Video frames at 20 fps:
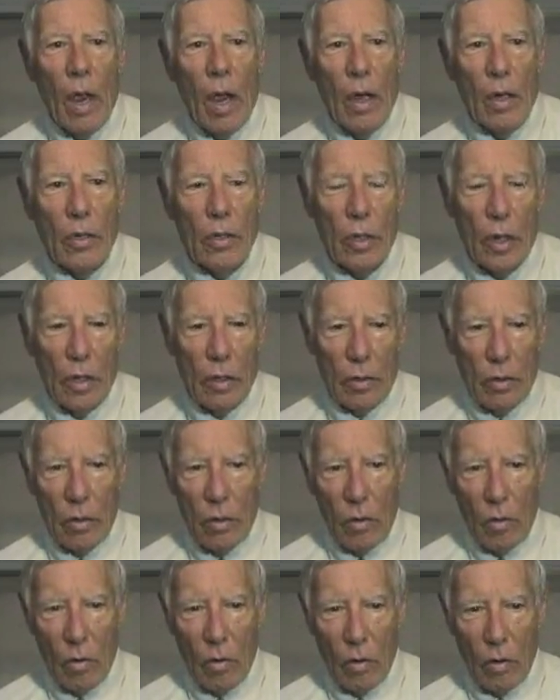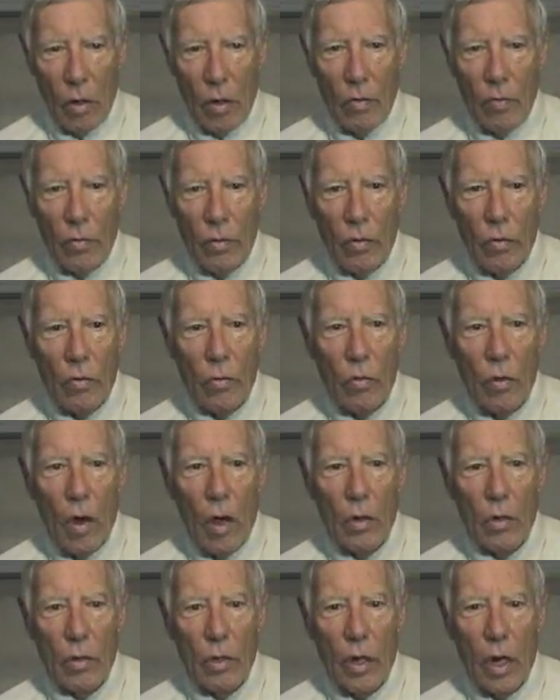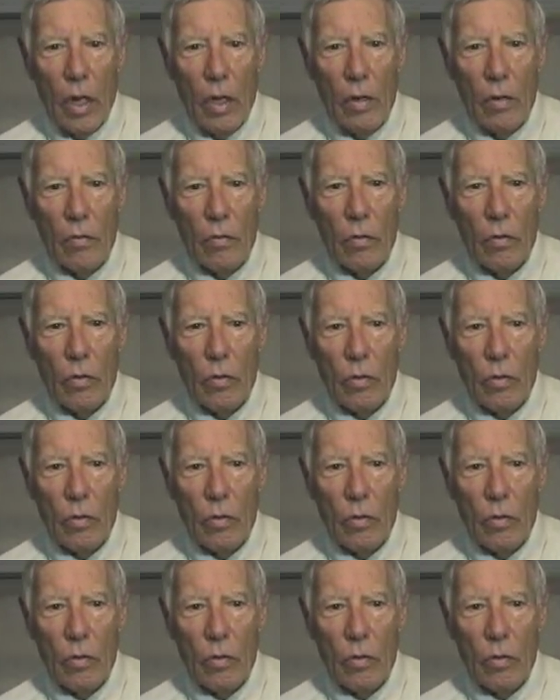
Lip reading: He said, if you hear